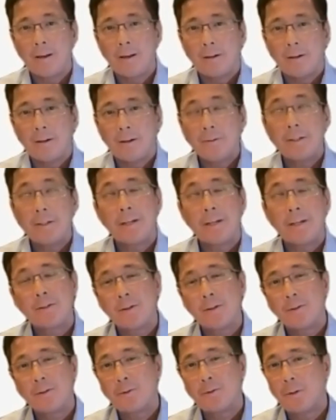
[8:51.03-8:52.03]
Okay,
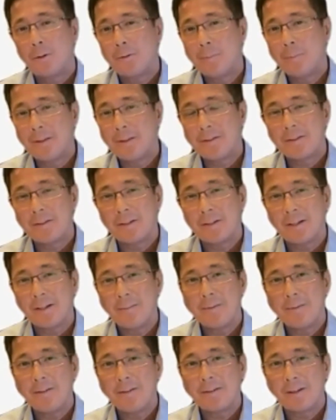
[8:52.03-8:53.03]
so 12 months'
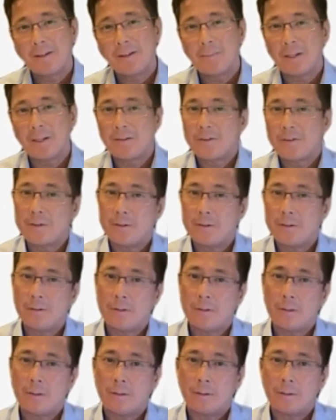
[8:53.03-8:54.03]
time, this time next
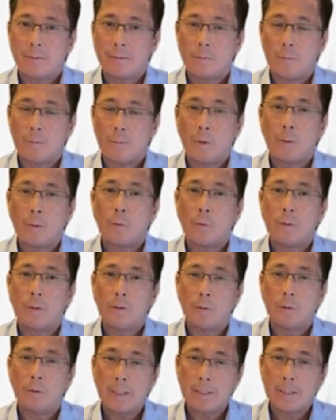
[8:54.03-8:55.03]
year, um, what we're
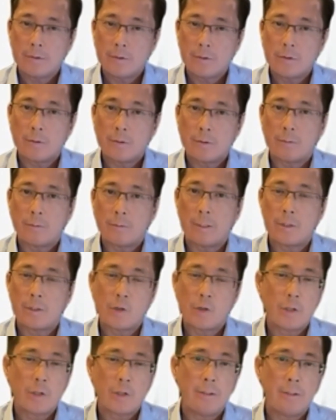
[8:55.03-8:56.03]
looking to
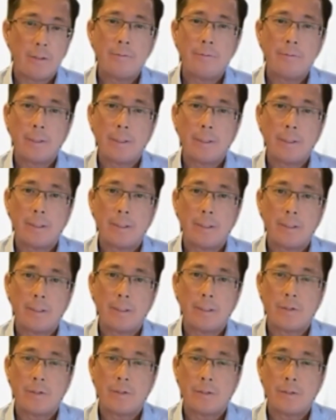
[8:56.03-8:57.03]
achieve
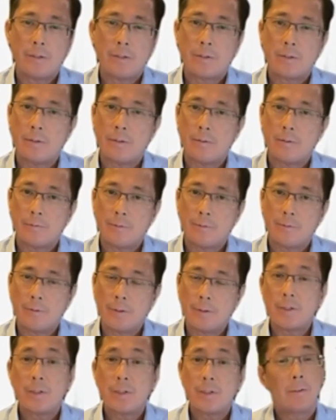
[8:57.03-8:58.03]
is
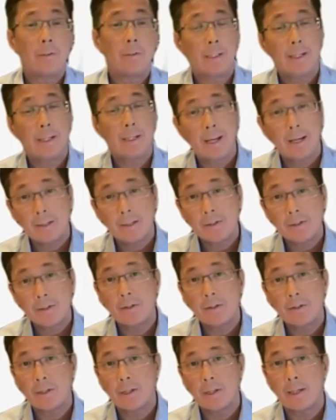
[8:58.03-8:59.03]
firstly on the
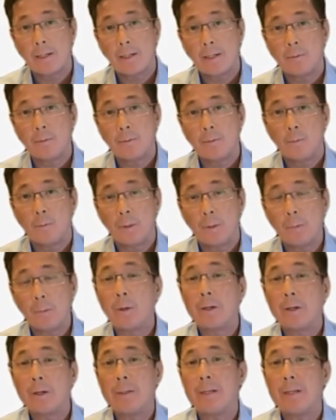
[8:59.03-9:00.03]
cancer side, we
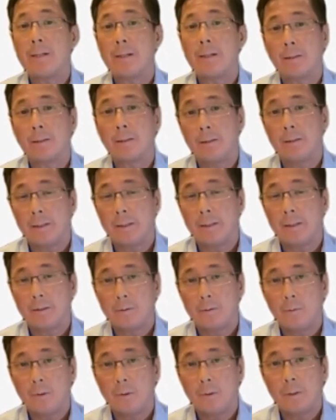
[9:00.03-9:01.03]
want to be in the clinic.
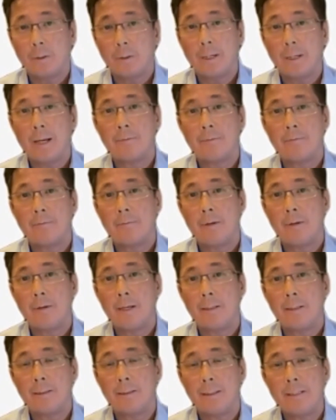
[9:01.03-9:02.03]
We want to have
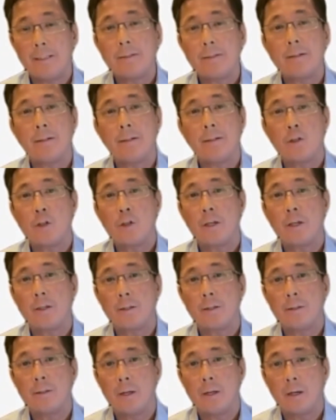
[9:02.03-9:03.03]
at least
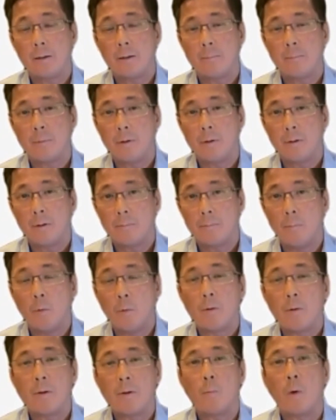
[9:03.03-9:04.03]
initiated um,
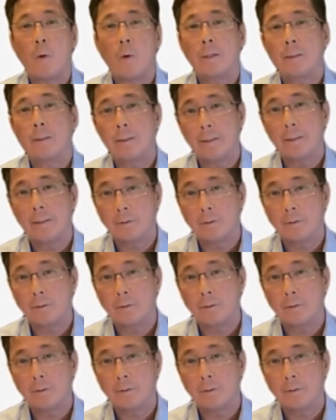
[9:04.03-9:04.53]
more than one clinical